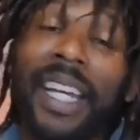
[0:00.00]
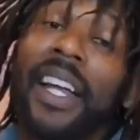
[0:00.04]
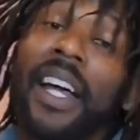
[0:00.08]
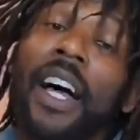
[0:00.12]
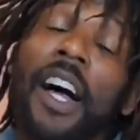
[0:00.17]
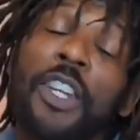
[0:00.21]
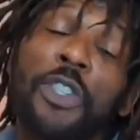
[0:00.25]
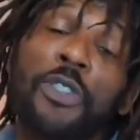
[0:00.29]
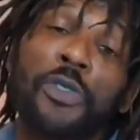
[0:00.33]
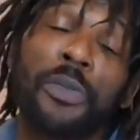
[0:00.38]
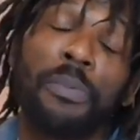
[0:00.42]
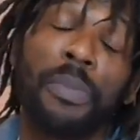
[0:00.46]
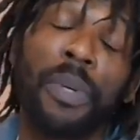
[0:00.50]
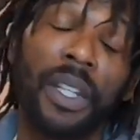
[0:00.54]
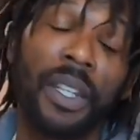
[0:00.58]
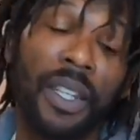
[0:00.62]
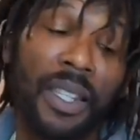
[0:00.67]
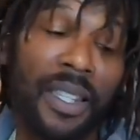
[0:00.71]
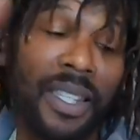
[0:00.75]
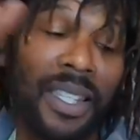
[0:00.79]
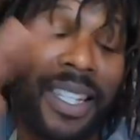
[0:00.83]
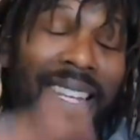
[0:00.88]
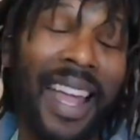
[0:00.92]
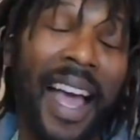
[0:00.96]
100, but
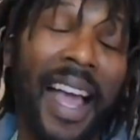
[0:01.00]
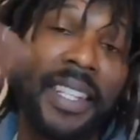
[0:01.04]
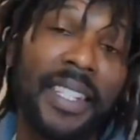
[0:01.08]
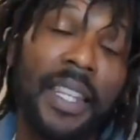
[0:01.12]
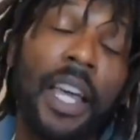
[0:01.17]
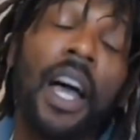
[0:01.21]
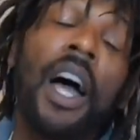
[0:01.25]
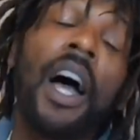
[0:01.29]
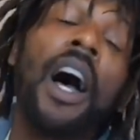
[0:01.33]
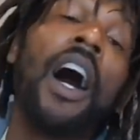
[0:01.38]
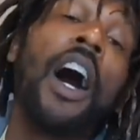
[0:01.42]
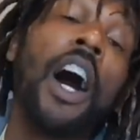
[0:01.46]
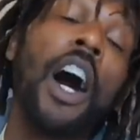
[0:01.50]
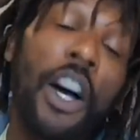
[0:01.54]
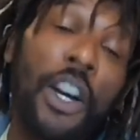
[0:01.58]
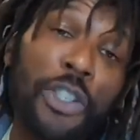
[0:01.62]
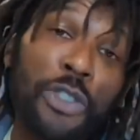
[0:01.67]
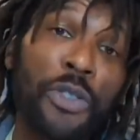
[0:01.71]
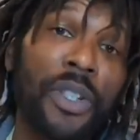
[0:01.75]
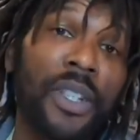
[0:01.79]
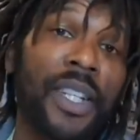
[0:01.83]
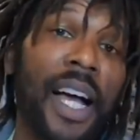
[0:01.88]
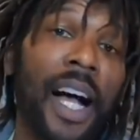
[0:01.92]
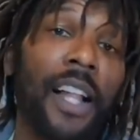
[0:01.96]
this is a nice
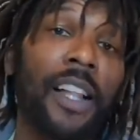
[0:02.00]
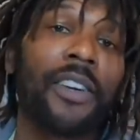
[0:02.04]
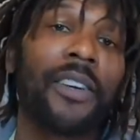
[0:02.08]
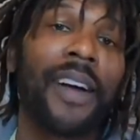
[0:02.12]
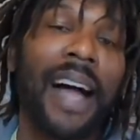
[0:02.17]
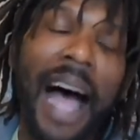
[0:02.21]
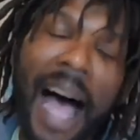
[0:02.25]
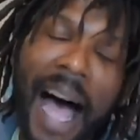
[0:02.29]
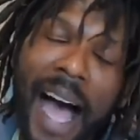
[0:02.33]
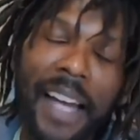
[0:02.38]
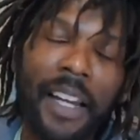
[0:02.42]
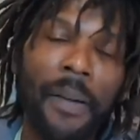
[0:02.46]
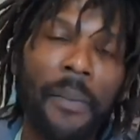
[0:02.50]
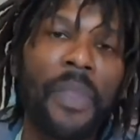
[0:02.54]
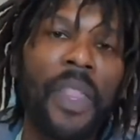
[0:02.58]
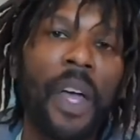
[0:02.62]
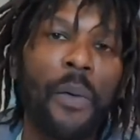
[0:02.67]
$100 item